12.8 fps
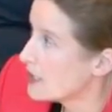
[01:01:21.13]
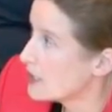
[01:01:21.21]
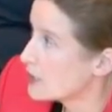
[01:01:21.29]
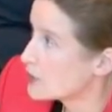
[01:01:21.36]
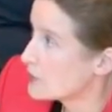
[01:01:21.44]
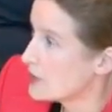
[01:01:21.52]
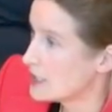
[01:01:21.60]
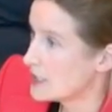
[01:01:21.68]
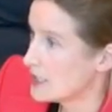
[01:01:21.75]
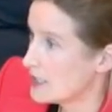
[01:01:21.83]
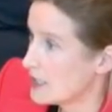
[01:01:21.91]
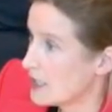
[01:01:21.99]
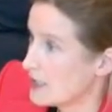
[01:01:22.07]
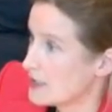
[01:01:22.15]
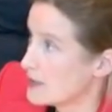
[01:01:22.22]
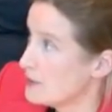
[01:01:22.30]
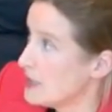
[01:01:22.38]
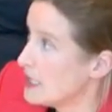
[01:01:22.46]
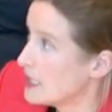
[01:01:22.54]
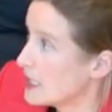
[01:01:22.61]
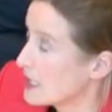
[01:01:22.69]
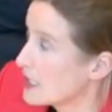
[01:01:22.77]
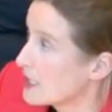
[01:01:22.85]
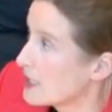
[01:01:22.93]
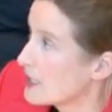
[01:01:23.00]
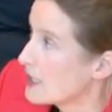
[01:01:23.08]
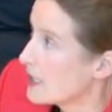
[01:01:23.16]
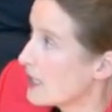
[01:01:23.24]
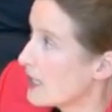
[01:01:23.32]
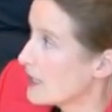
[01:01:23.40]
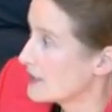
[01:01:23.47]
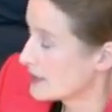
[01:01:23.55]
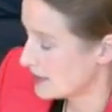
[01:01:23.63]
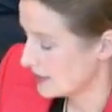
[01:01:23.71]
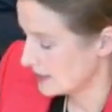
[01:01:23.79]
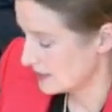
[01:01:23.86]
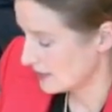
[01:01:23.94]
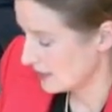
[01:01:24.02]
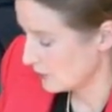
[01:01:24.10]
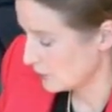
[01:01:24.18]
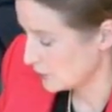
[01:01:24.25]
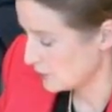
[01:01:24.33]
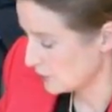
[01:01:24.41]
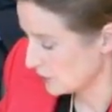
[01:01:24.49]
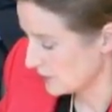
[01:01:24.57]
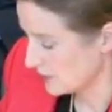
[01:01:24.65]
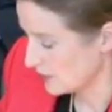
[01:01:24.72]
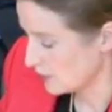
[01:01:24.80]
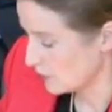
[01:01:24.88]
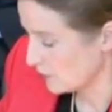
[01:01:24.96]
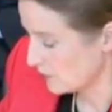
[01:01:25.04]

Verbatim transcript: in a treaty has a meaning and that it was put there